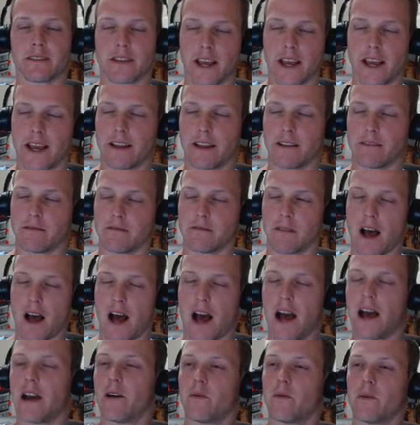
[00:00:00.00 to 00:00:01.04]
that
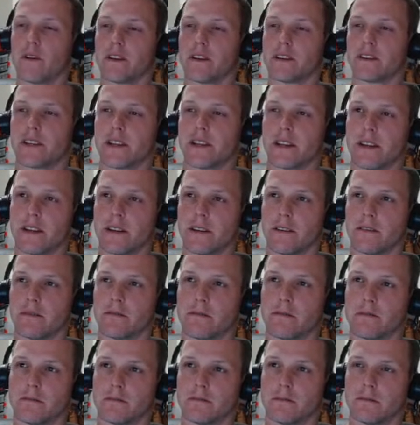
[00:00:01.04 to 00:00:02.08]
I want to see
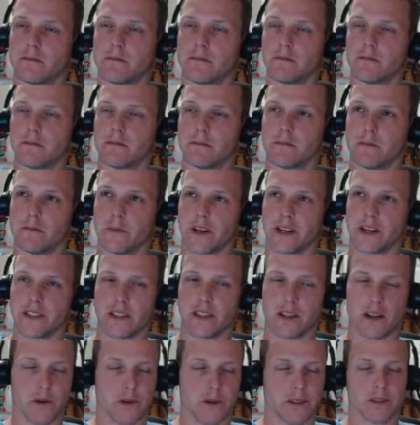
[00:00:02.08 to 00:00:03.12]
because
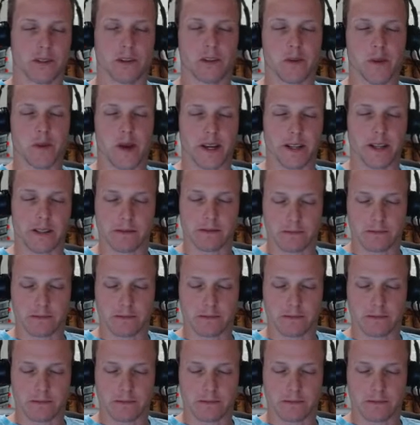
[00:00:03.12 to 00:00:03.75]
I always talk about it.